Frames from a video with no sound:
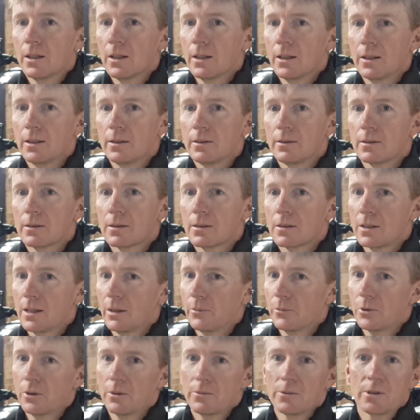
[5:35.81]
it
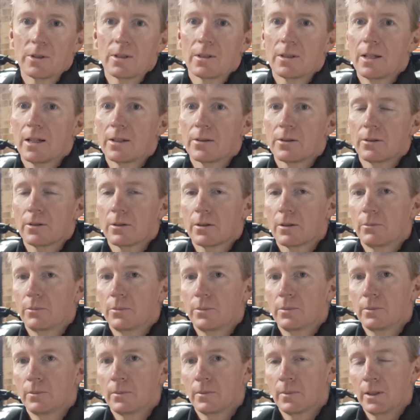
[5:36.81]
sometimes just does not,
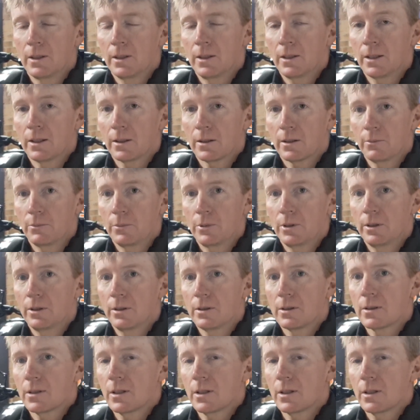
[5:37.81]
you know, compute.